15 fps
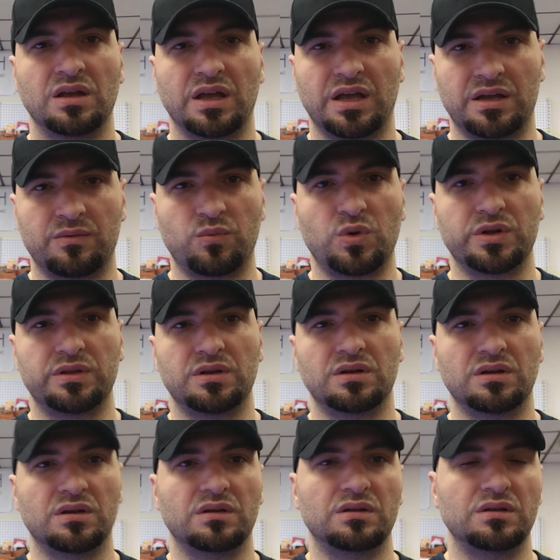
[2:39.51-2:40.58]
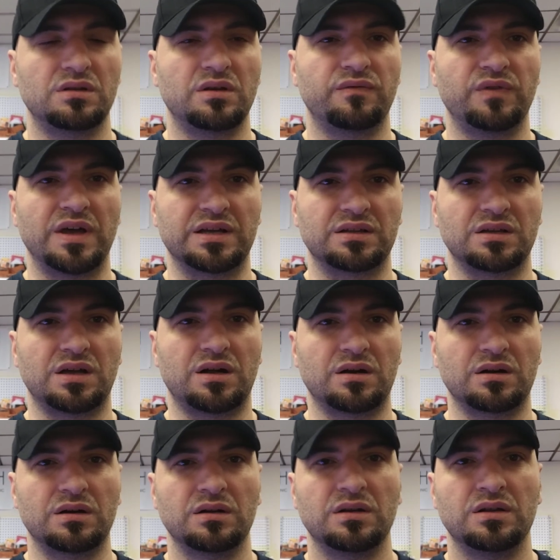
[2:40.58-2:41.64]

and what the defects are.